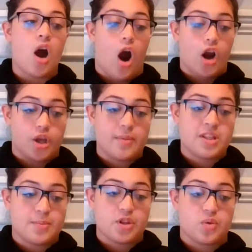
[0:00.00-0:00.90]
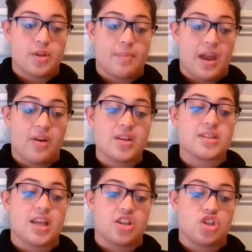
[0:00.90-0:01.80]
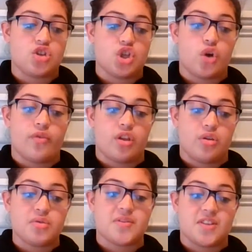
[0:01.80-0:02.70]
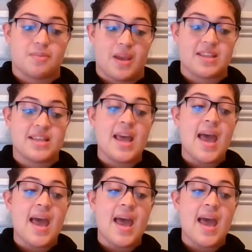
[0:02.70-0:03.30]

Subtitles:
arguments between parents and children over the use of space